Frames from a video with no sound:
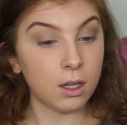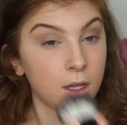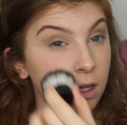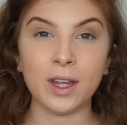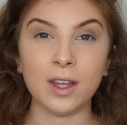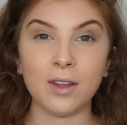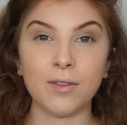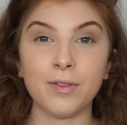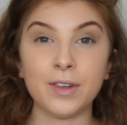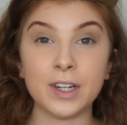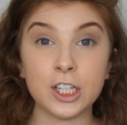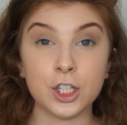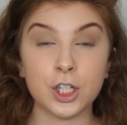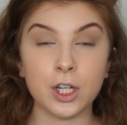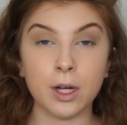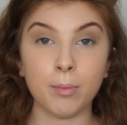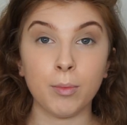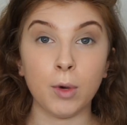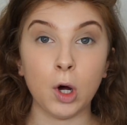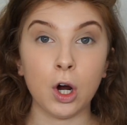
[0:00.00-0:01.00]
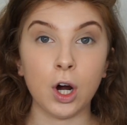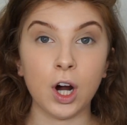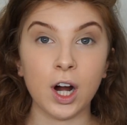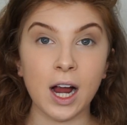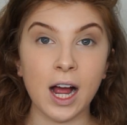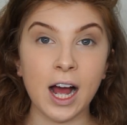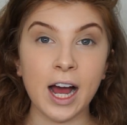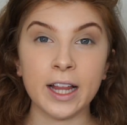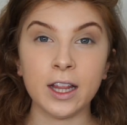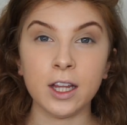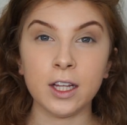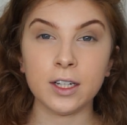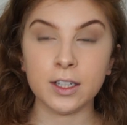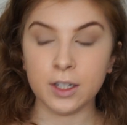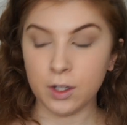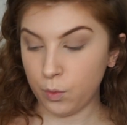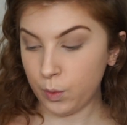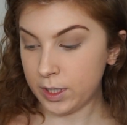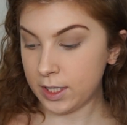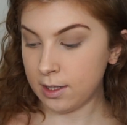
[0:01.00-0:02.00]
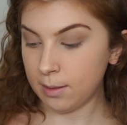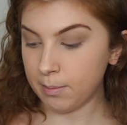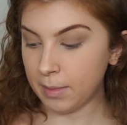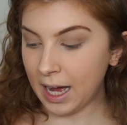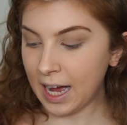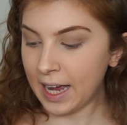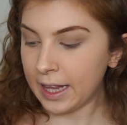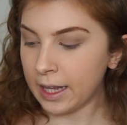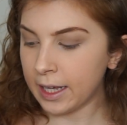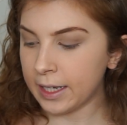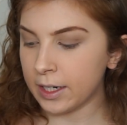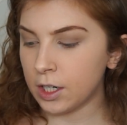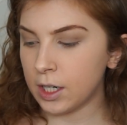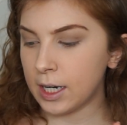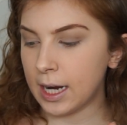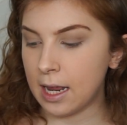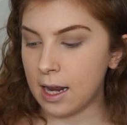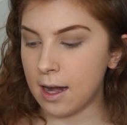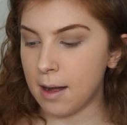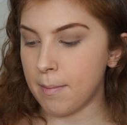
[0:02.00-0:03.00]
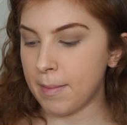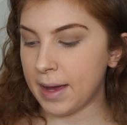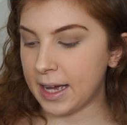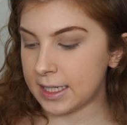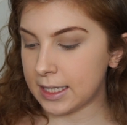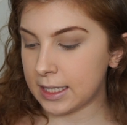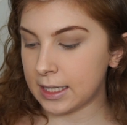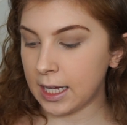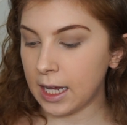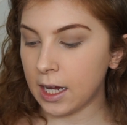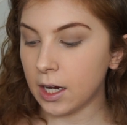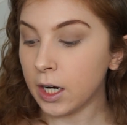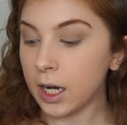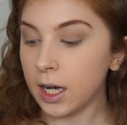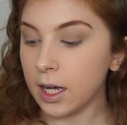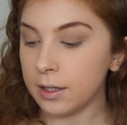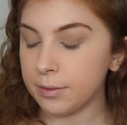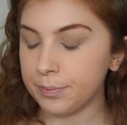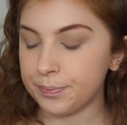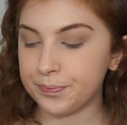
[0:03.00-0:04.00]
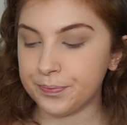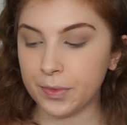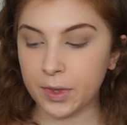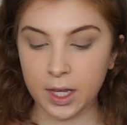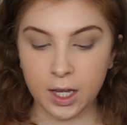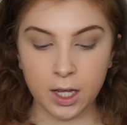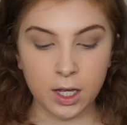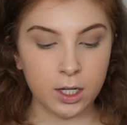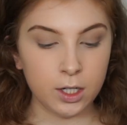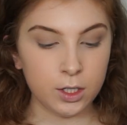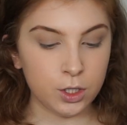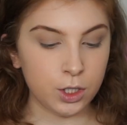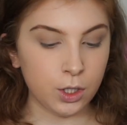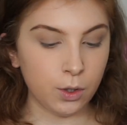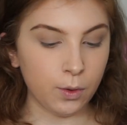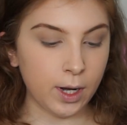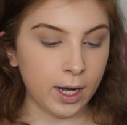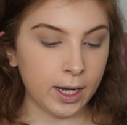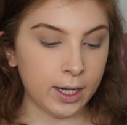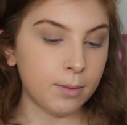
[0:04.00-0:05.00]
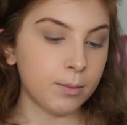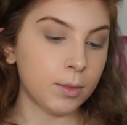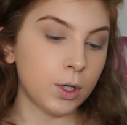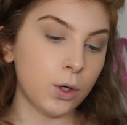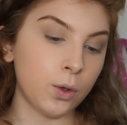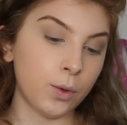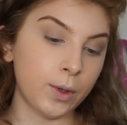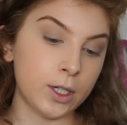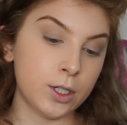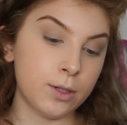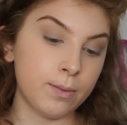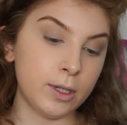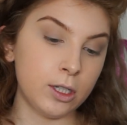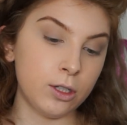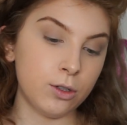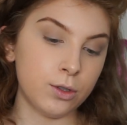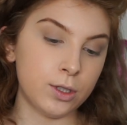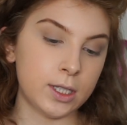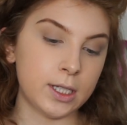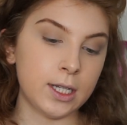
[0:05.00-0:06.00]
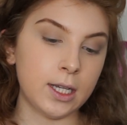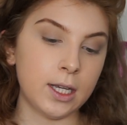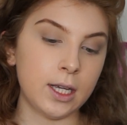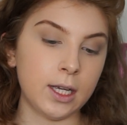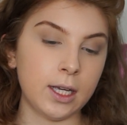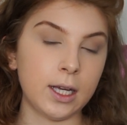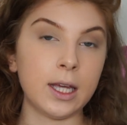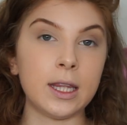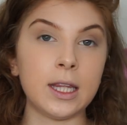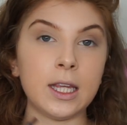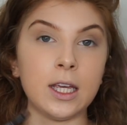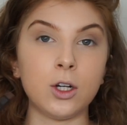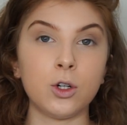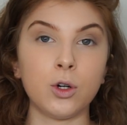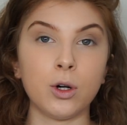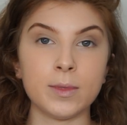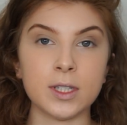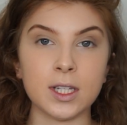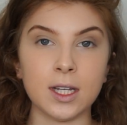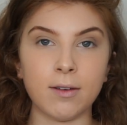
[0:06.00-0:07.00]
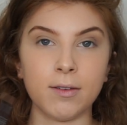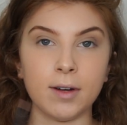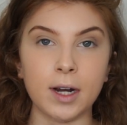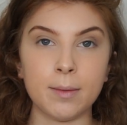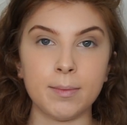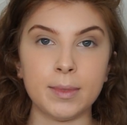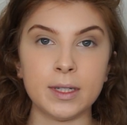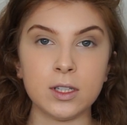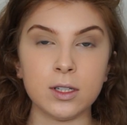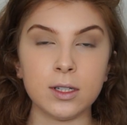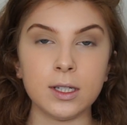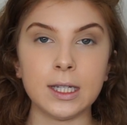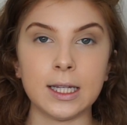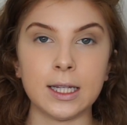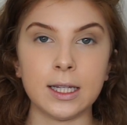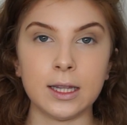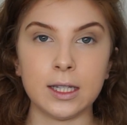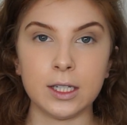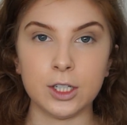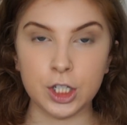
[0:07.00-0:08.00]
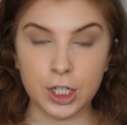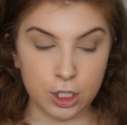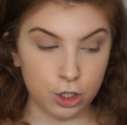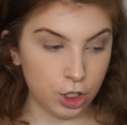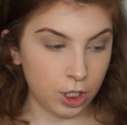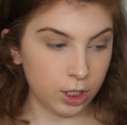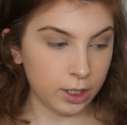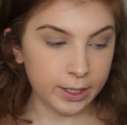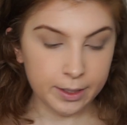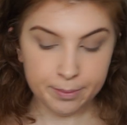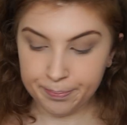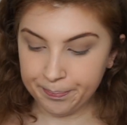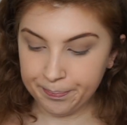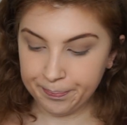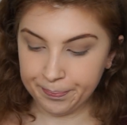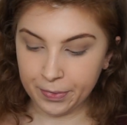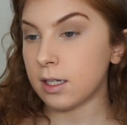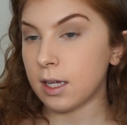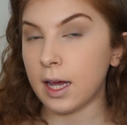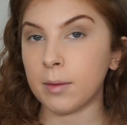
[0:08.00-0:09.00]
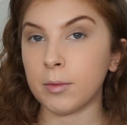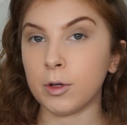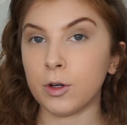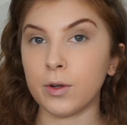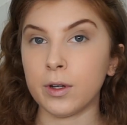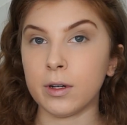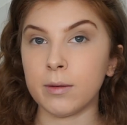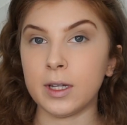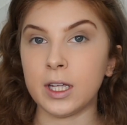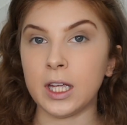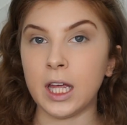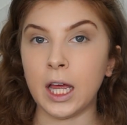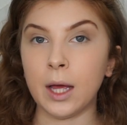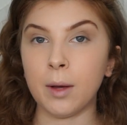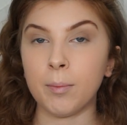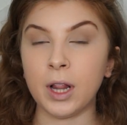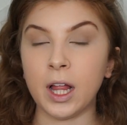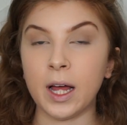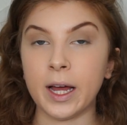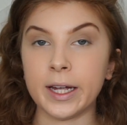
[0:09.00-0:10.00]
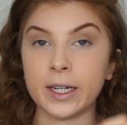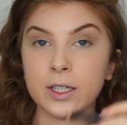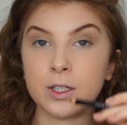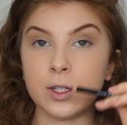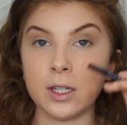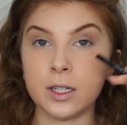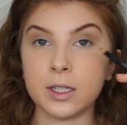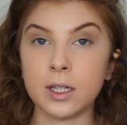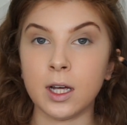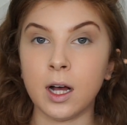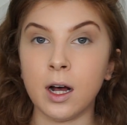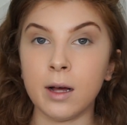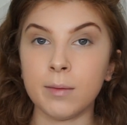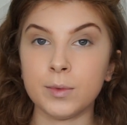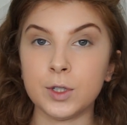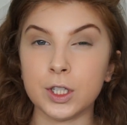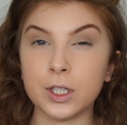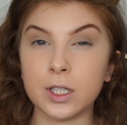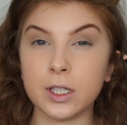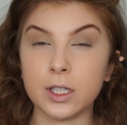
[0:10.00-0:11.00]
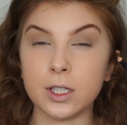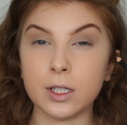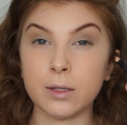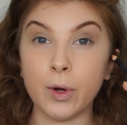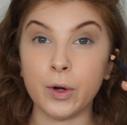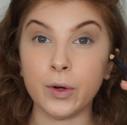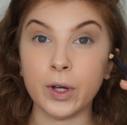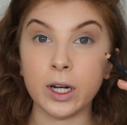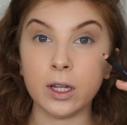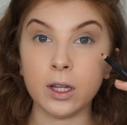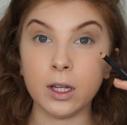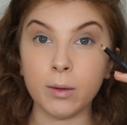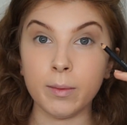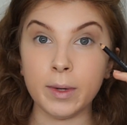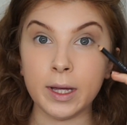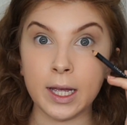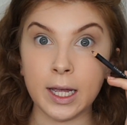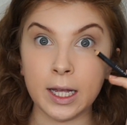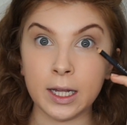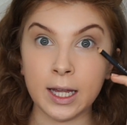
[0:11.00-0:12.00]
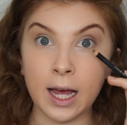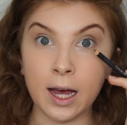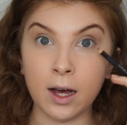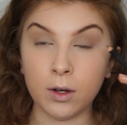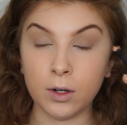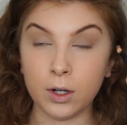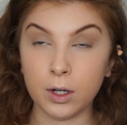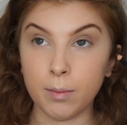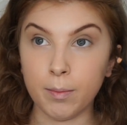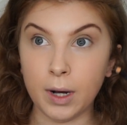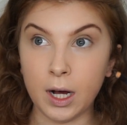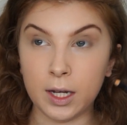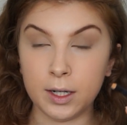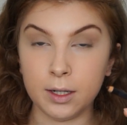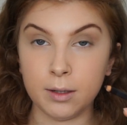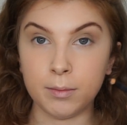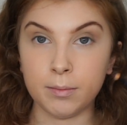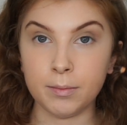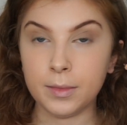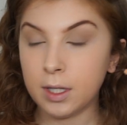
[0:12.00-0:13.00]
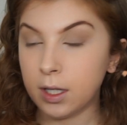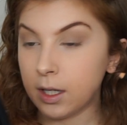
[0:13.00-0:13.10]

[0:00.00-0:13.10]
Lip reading: We finish up our eye look with some eyeliner and mascara. So I am going to be using the Chroma Soft Eye Pencil in the shade Chocolate. I'm going to be applying to the top just to smoke it a little bit in the outer bottom